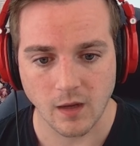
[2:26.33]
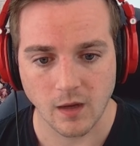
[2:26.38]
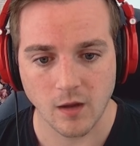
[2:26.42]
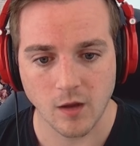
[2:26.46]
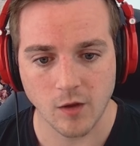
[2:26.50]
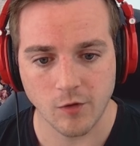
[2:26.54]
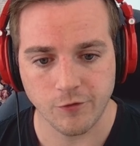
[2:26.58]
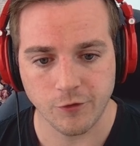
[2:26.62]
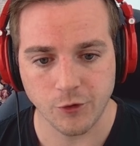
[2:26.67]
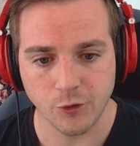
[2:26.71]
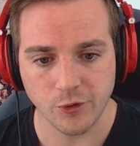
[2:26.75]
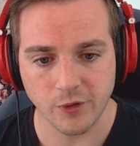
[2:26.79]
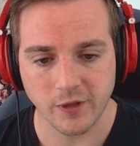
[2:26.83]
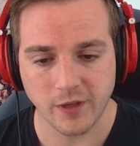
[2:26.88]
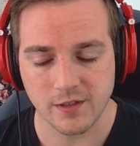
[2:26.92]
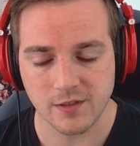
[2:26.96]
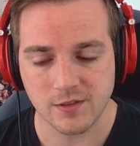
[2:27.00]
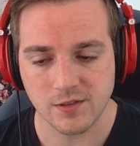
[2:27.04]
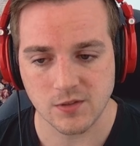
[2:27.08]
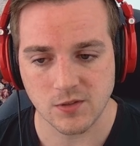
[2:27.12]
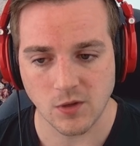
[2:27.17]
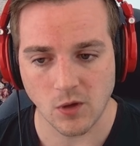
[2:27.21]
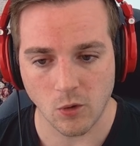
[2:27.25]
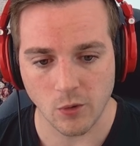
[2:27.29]
A food case
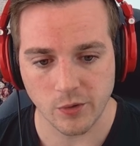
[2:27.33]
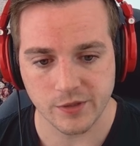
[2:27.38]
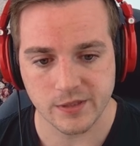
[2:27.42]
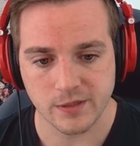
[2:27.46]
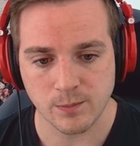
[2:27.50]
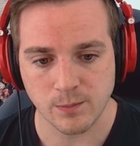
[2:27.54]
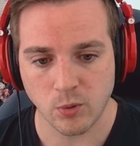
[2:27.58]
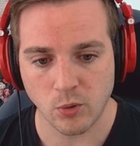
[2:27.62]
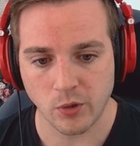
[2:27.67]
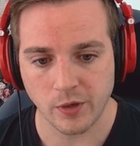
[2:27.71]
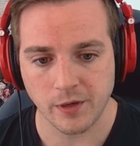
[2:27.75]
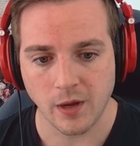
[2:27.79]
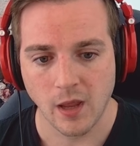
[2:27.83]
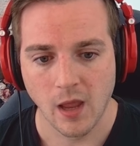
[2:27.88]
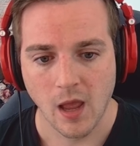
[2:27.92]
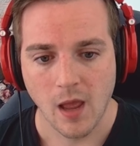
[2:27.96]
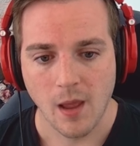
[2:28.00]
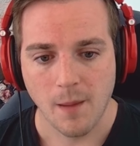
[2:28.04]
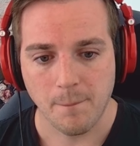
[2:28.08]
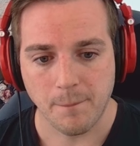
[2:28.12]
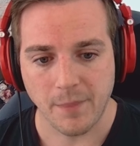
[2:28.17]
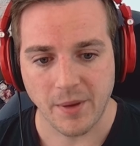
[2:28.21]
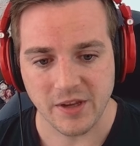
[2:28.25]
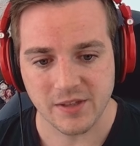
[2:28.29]
is always important.
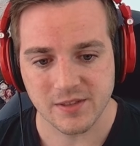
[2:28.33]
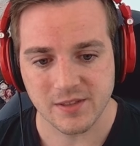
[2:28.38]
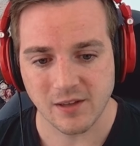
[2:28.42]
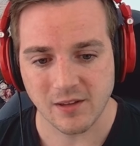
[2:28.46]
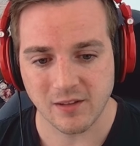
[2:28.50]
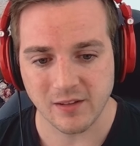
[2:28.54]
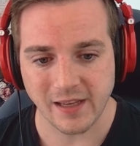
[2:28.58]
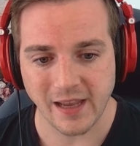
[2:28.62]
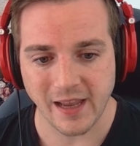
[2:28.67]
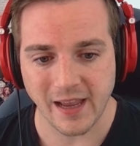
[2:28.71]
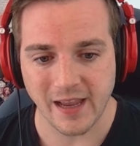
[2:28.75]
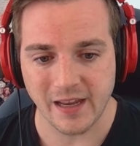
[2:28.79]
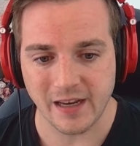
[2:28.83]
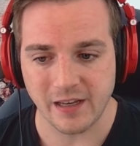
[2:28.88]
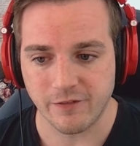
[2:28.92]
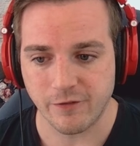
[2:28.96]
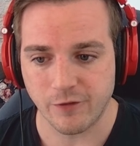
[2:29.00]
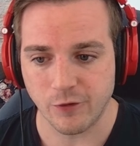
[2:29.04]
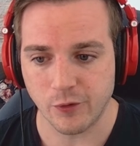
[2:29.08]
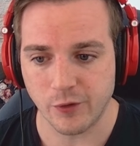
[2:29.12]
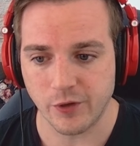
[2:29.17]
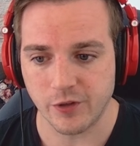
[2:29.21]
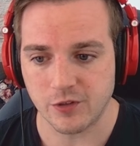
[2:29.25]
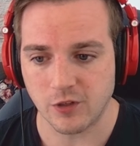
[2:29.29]
Basically, any
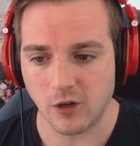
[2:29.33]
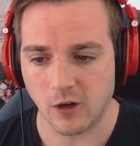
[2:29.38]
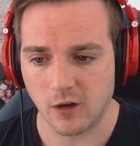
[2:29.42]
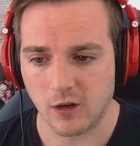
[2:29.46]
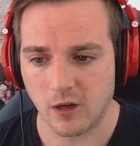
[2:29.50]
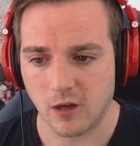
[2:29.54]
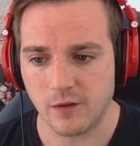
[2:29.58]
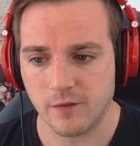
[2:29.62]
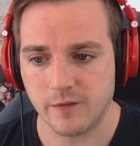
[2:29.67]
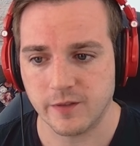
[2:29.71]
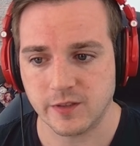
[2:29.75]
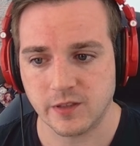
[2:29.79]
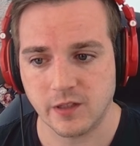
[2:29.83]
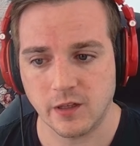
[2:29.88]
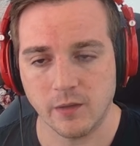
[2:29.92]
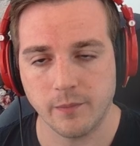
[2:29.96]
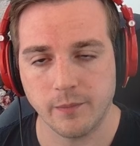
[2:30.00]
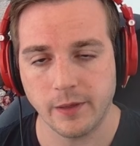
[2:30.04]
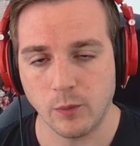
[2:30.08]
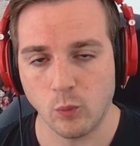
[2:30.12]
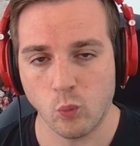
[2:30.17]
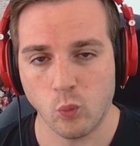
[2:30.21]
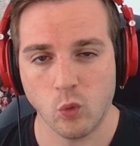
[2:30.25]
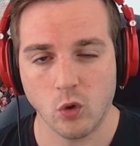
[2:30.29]
food in Tarkov is going to
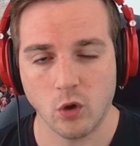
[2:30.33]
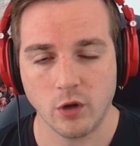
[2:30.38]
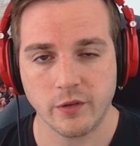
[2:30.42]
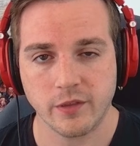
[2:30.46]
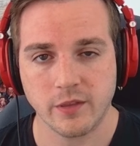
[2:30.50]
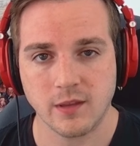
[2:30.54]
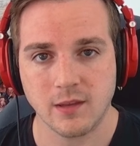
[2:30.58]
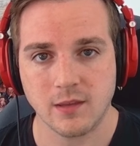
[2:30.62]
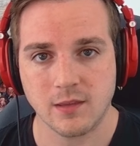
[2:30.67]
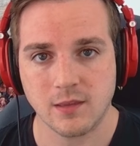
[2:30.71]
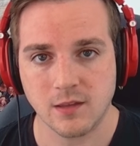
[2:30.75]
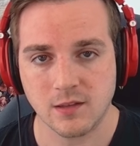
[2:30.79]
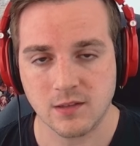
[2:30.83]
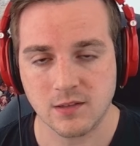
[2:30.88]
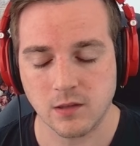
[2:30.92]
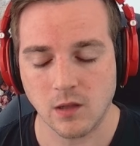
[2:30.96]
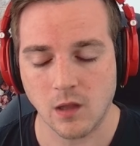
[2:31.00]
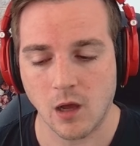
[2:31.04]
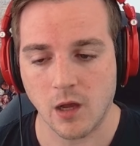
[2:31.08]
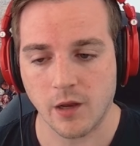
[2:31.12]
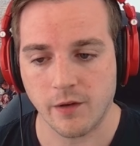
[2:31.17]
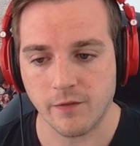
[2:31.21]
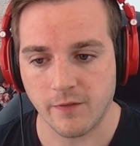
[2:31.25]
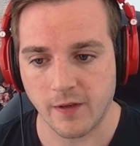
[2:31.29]
be worth the
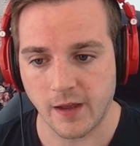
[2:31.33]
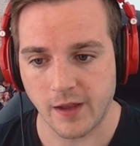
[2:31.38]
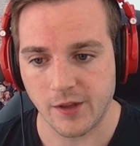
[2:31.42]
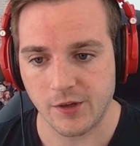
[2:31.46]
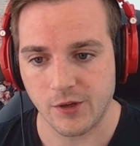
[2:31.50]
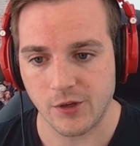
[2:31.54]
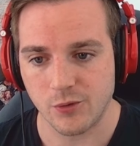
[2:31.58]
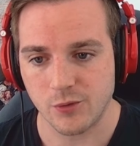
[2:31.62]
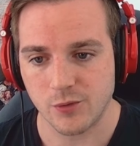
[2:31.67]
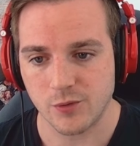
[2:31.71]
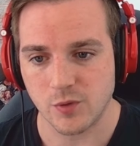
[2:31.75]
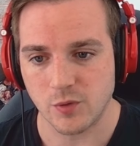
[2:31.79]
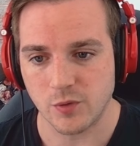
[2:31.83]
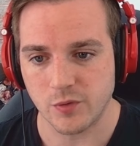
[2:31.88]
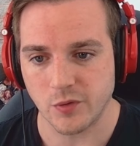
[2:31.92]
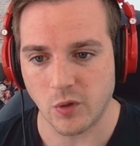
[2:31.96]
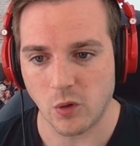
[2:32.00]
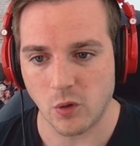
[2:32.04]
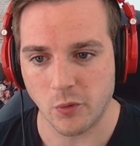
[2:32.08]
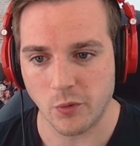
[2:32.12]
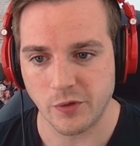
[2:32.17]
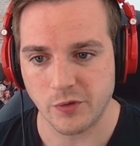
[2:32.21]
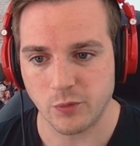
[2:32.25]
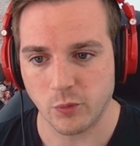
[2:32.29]
slot value, so it's
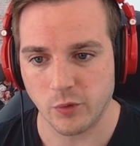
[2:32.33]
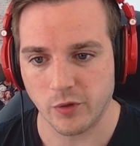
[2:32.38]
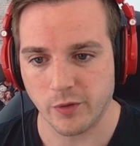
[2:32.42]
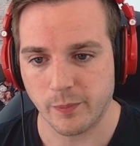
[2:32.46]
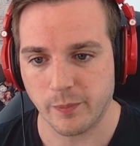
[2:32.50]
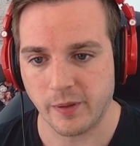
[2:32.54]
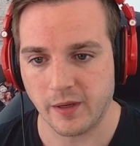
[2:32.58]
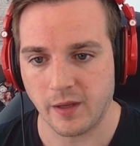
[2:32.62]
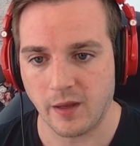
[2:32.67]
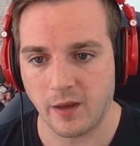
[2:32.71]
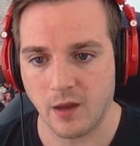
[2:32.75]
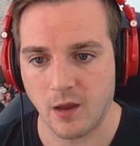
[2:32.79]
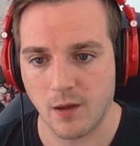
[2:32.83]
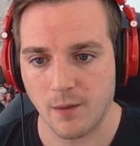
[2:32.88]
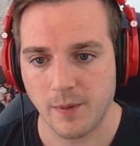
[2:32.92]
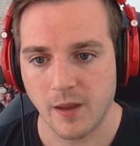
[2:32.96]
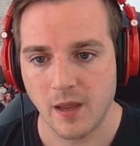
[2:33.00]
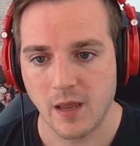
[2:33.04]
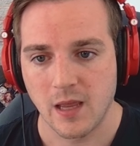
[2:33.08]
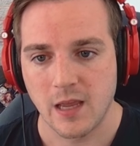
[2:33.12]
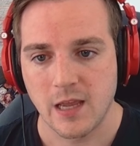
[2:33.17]
always worth picking up.